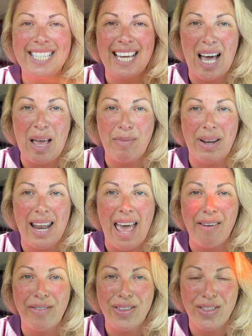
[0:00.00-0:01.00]
time and
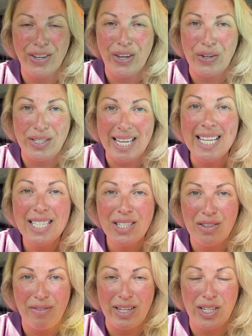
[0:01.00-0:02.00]
effort that goes
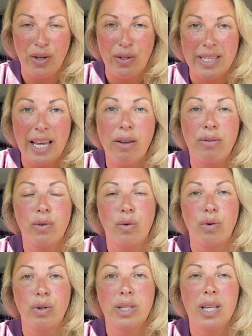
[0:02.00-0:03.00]
into the videos. Then, of
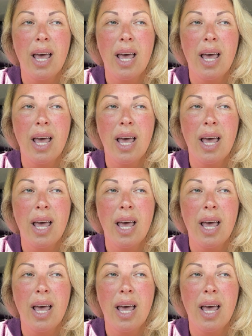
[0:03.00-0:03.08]
course,